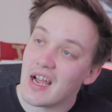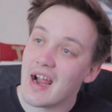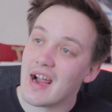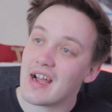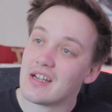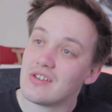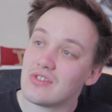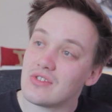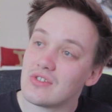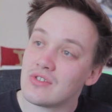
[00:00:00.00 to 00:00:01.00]

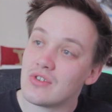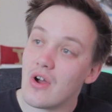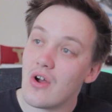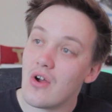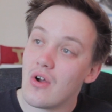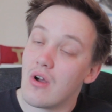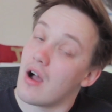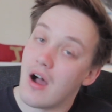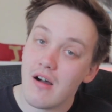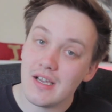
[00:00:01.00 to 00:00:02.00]
And
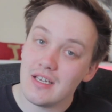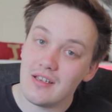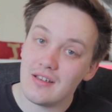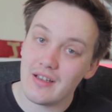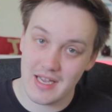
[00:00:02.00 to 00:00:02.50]
I